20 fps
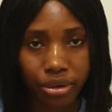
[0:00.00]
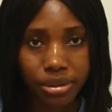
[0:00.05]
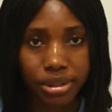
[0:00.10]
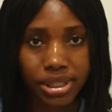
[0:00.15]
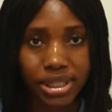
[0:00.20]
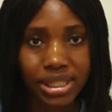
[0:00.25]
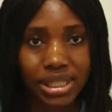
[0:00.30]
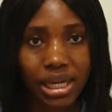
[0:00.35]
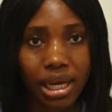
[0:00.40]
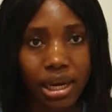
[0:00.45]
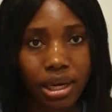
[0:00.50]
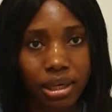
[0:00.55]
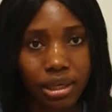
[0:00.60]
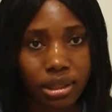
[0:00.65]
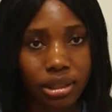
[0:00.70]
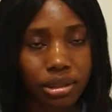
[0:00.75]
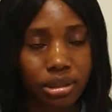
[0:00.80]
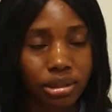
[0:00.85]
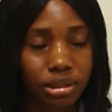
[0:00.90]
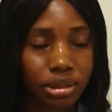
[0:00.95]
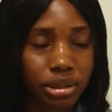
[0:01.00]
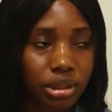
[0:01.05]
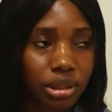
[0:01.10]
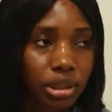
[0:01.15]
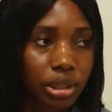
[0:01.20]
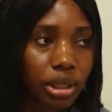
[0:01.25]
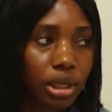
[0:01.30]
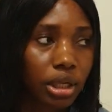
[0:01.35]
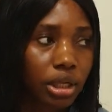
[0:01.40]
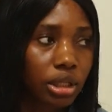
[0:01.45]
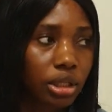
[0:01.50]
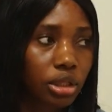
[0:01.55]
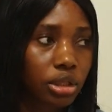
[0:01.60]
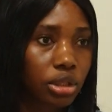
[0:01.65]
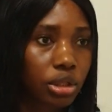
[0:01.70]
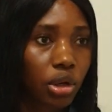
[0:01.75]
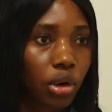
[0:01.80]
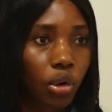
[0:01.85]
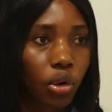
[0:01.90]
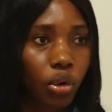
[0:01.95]
sterling.
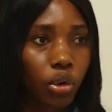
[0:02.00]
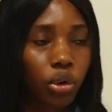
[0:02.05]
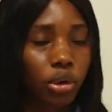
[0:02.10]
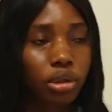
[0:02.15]
So